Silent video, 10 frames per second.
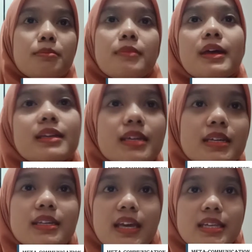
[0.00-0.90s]

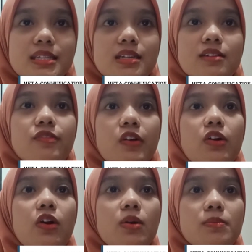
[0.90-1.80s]
making gesture for
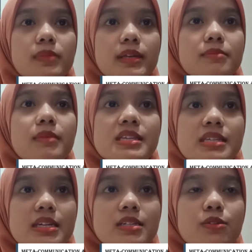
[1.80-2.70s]
complete
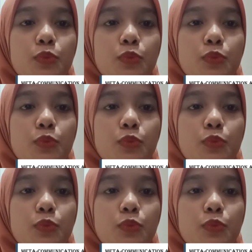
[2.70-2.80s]
message